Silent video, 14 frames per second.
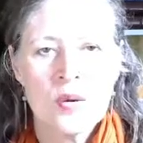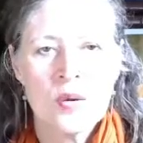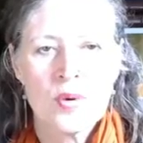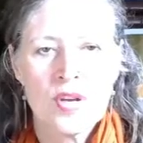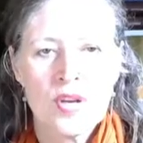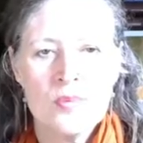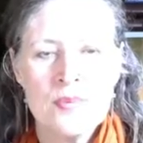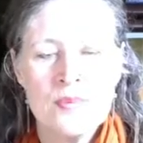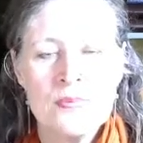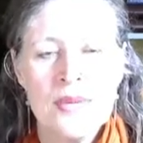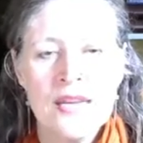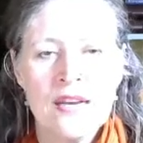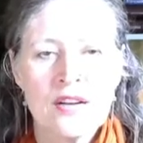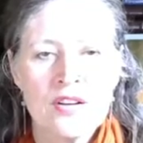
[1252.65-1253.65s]
we're going to be
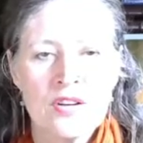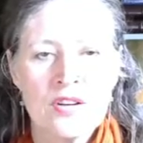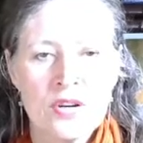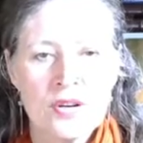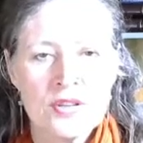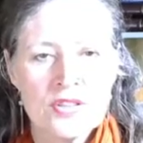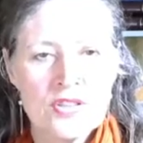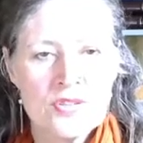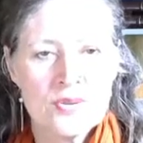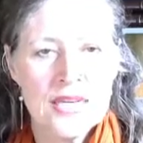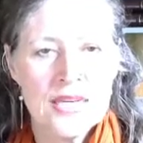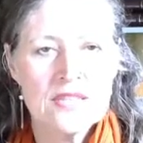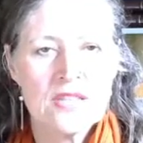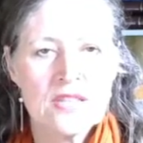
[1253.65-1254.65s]
meeting on Kerr
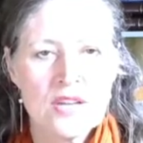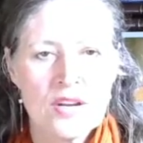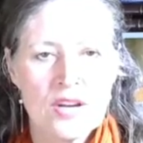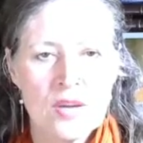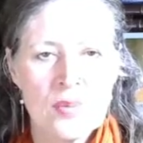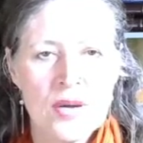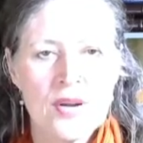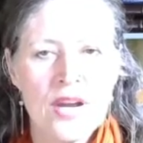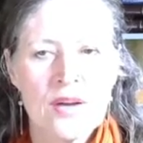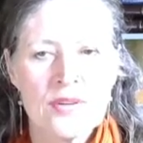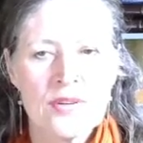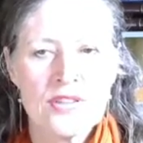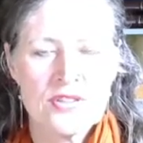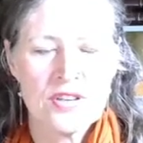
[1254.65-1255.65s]
Street to talk about
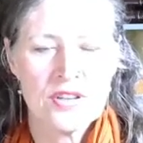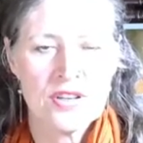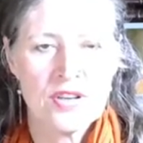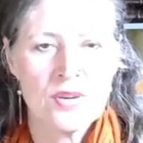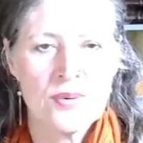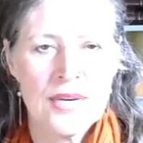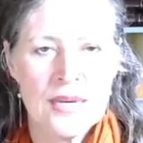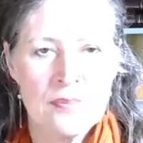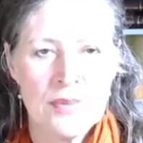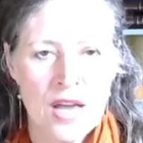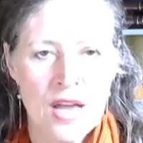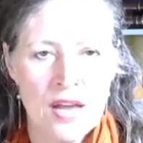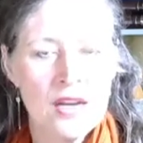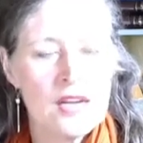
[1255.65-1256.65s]
how to start a green
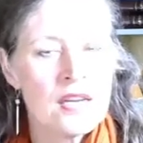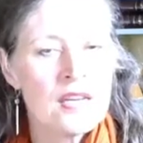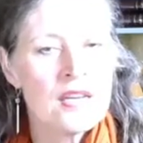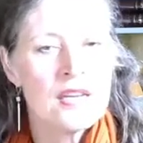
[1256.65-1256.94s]
block